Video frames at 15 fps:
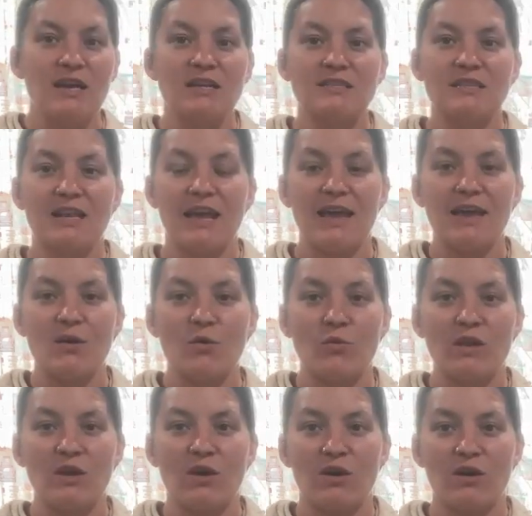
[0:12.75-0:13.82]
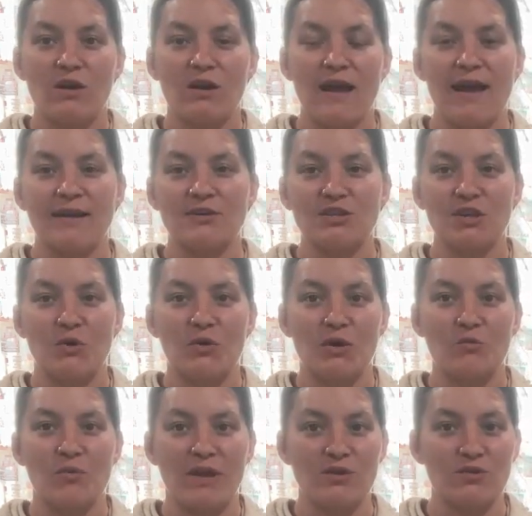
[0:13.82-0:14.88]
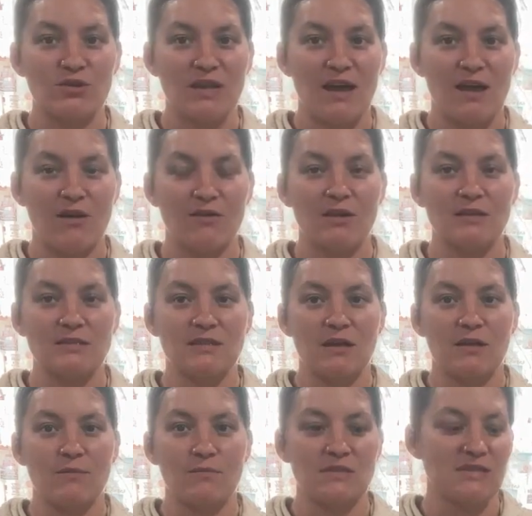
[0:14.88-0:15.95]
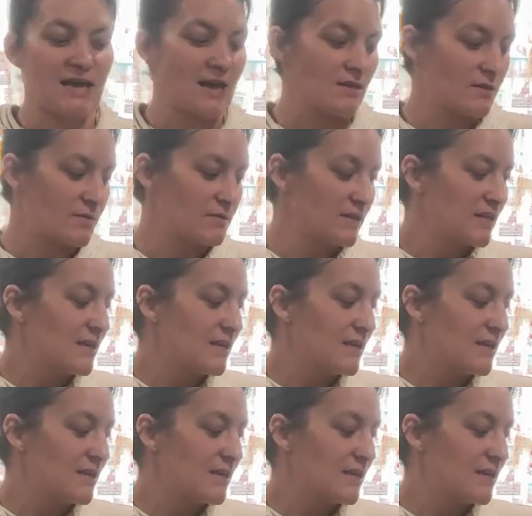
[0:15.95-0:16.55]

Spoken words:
Today we are actually going to render down some tallow.